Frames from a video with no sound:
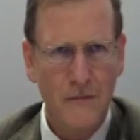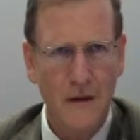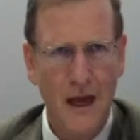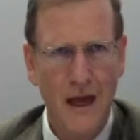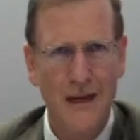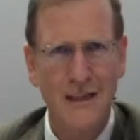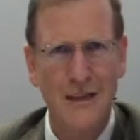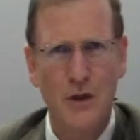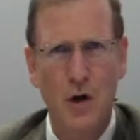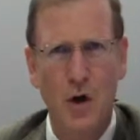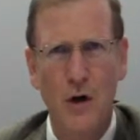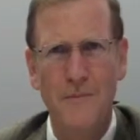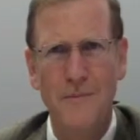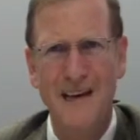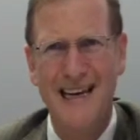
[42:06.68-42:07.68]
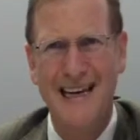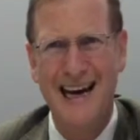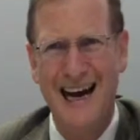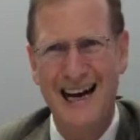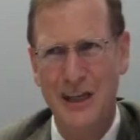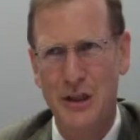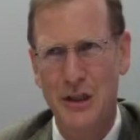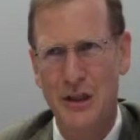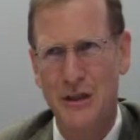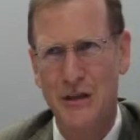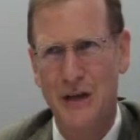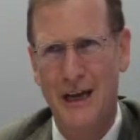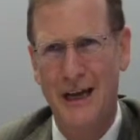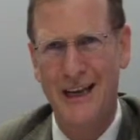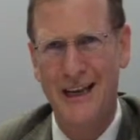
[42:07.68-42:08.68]
and it's called migrash,
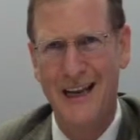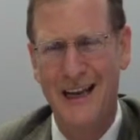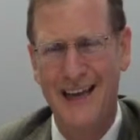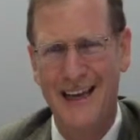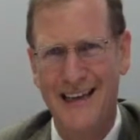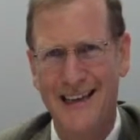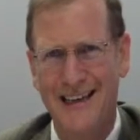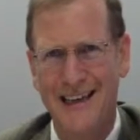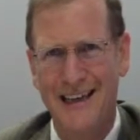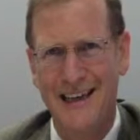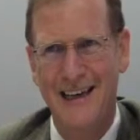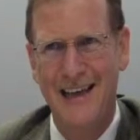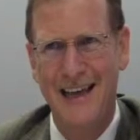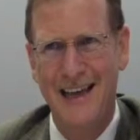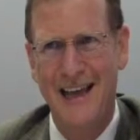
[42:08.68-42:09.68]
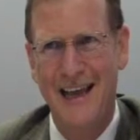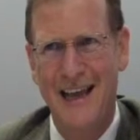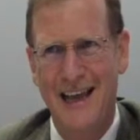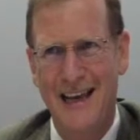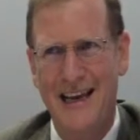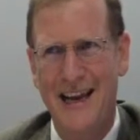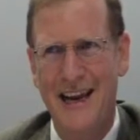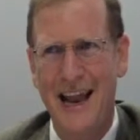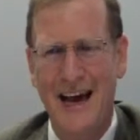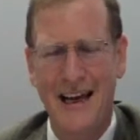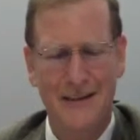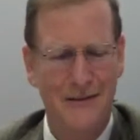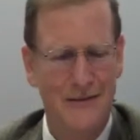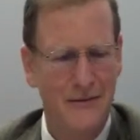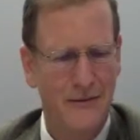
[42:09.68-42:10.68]
like like like a
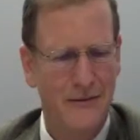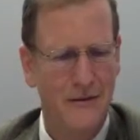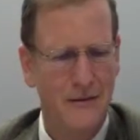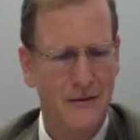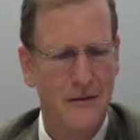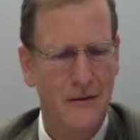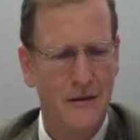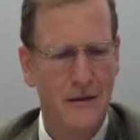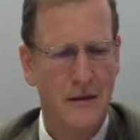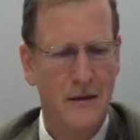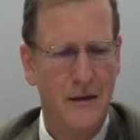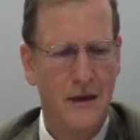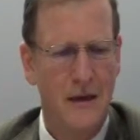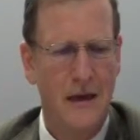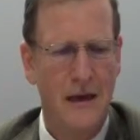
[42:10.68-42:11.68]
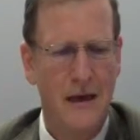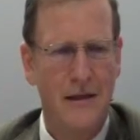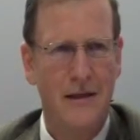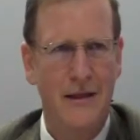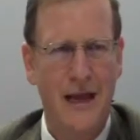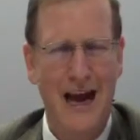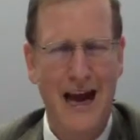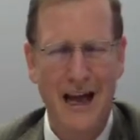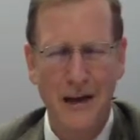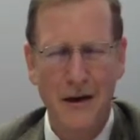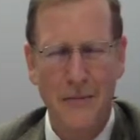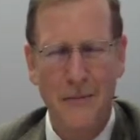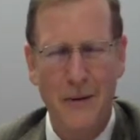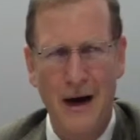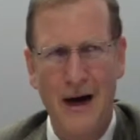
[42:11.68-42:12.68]
lot. The other
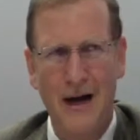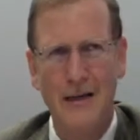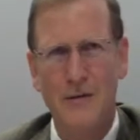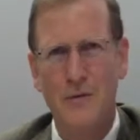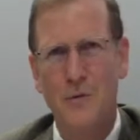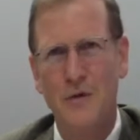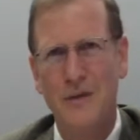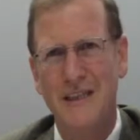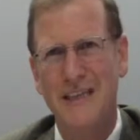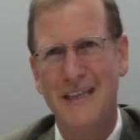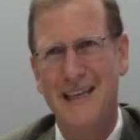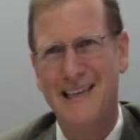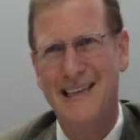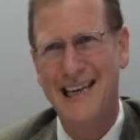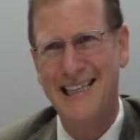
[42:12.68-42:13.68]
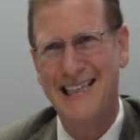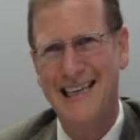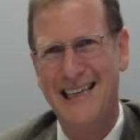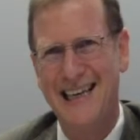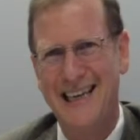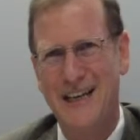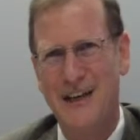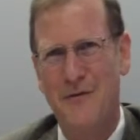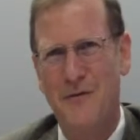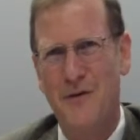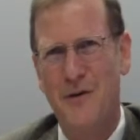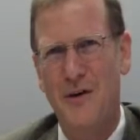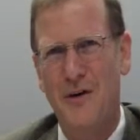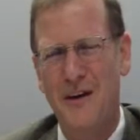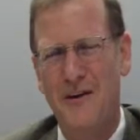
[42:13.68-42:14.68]
part was designated
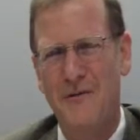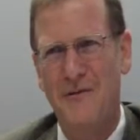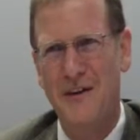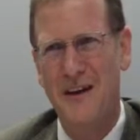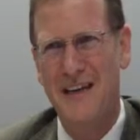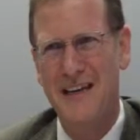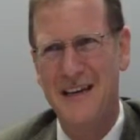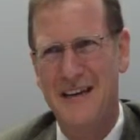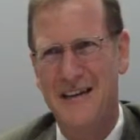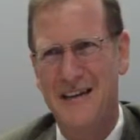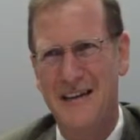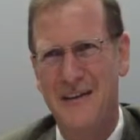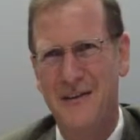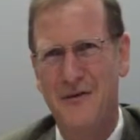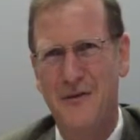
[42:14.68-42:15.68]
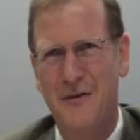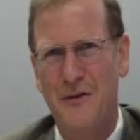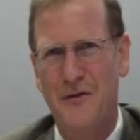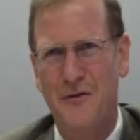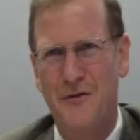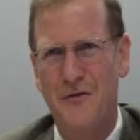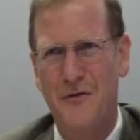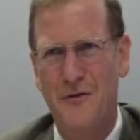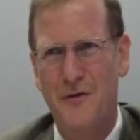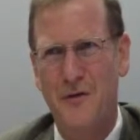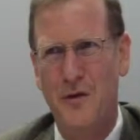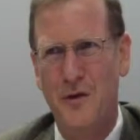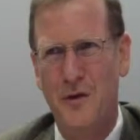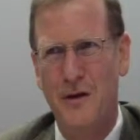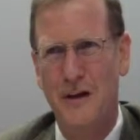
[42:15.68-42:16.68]
for vineyard, for
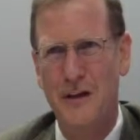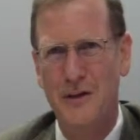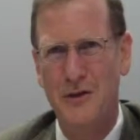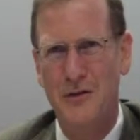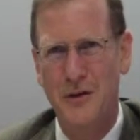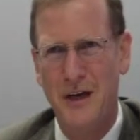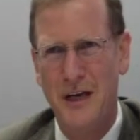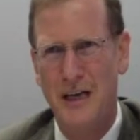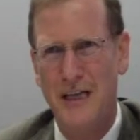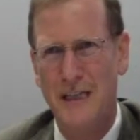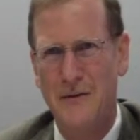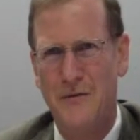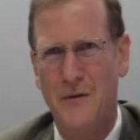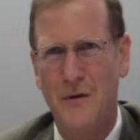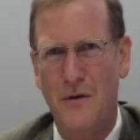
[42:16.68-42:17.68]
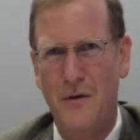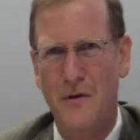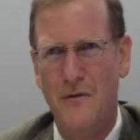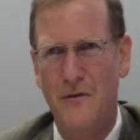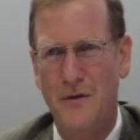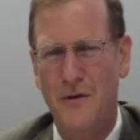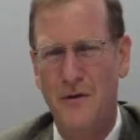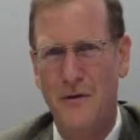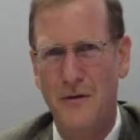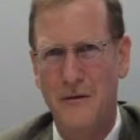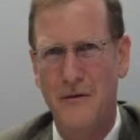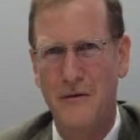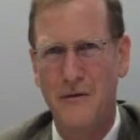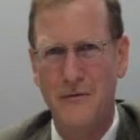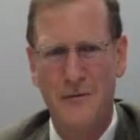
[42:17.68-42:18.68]
for uh, trees, for for
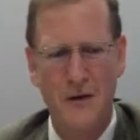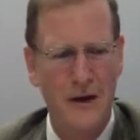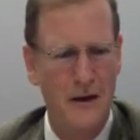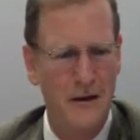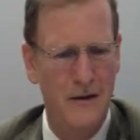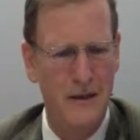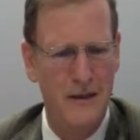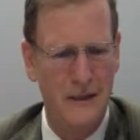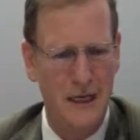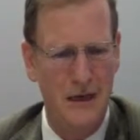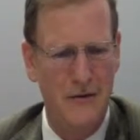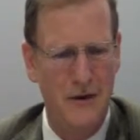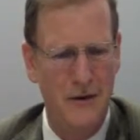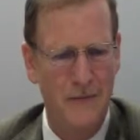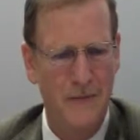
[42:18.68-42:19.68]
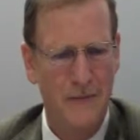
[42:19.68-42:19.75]
field, etc.